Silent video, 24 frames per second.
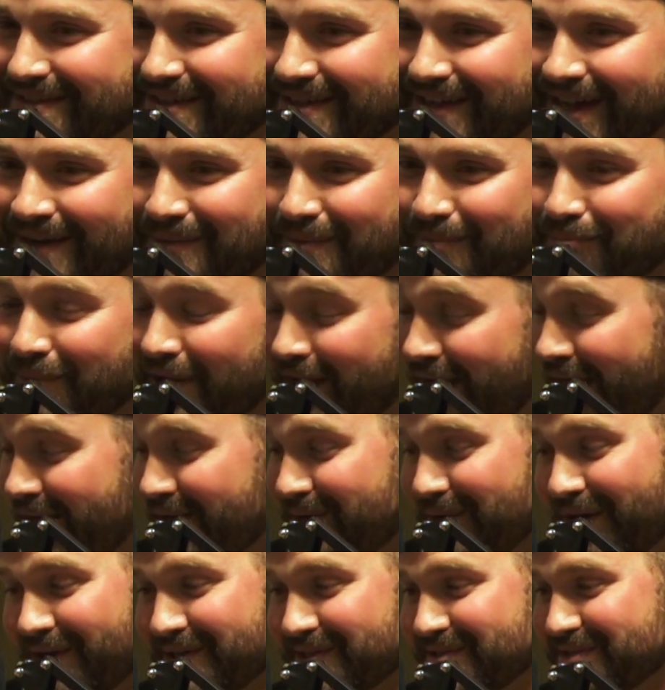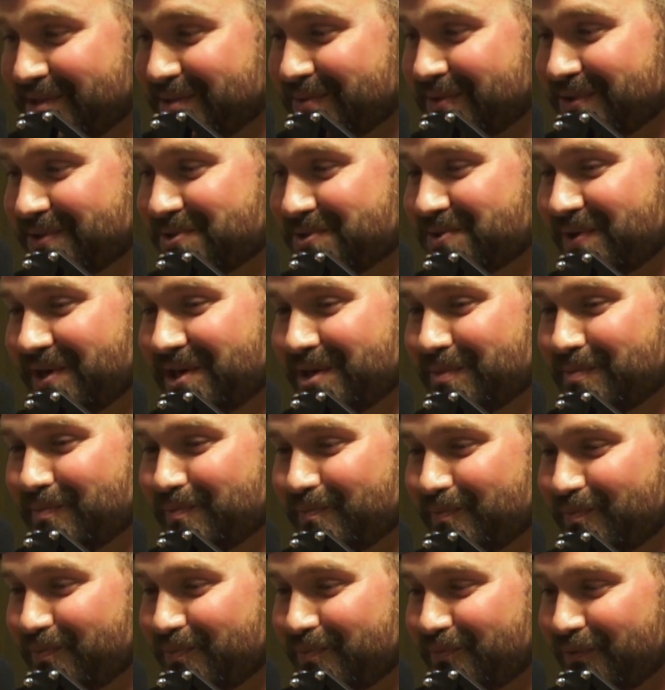dude. But I honestly wouldn't trade them
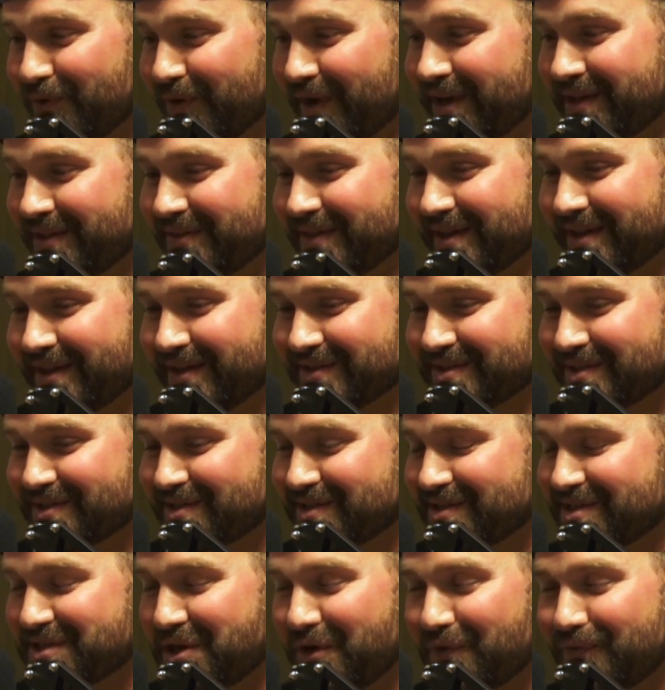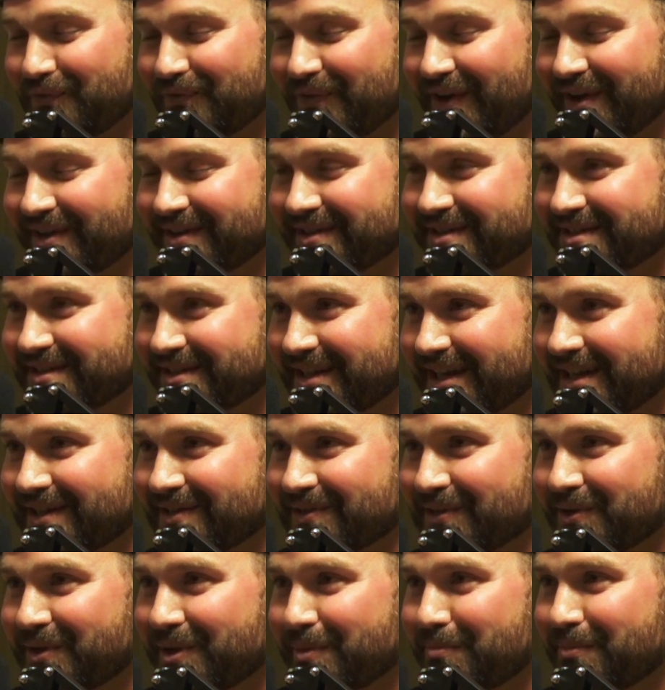for anything because it's so fun to like
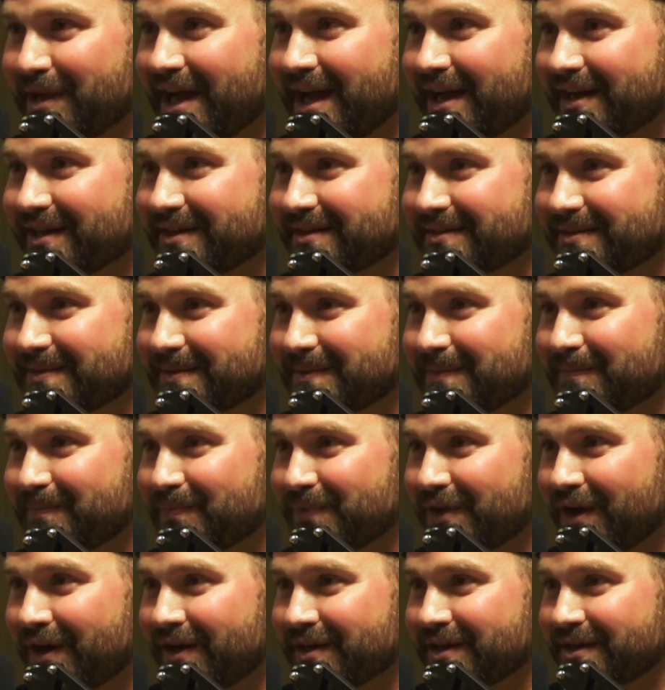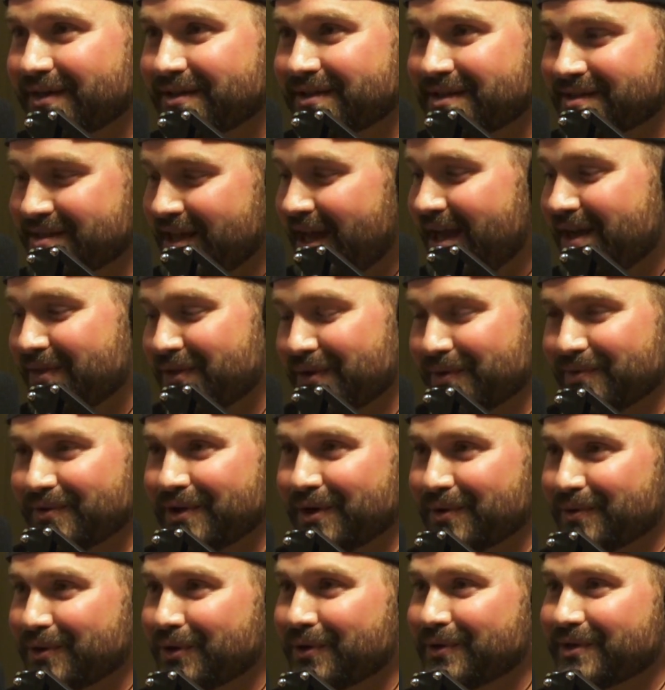look back on it. Because
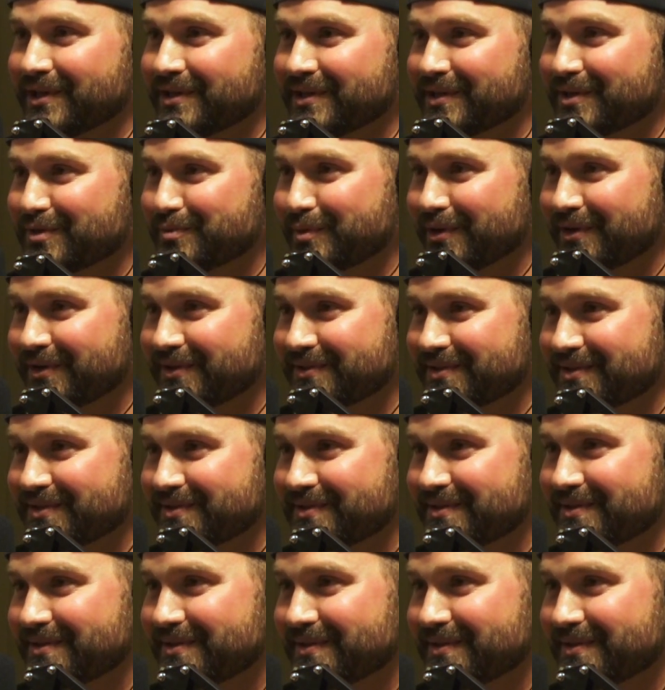they're learning experiences.